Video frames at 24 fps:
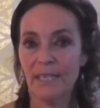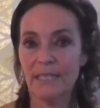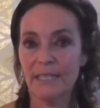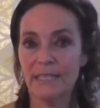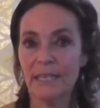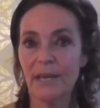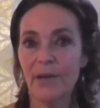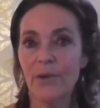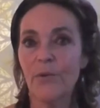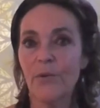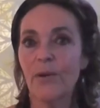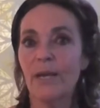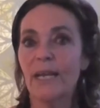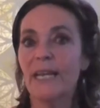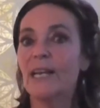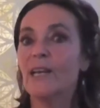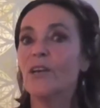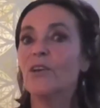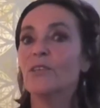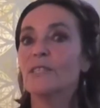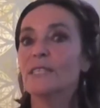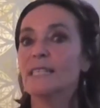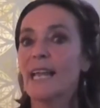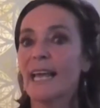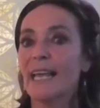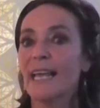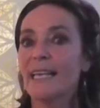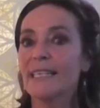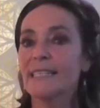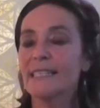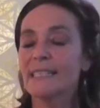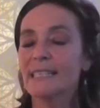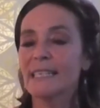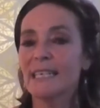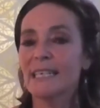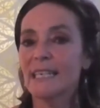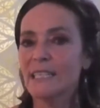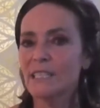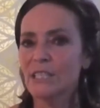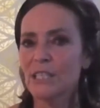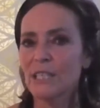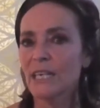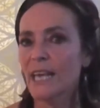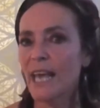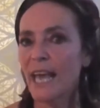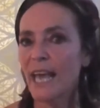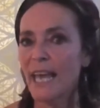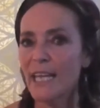So it looks like it's an
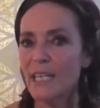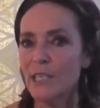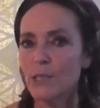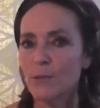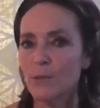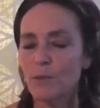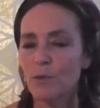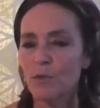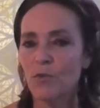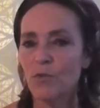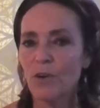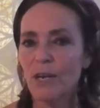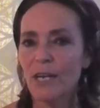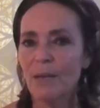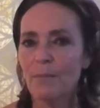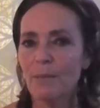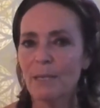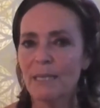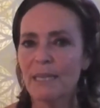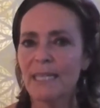engagement ring,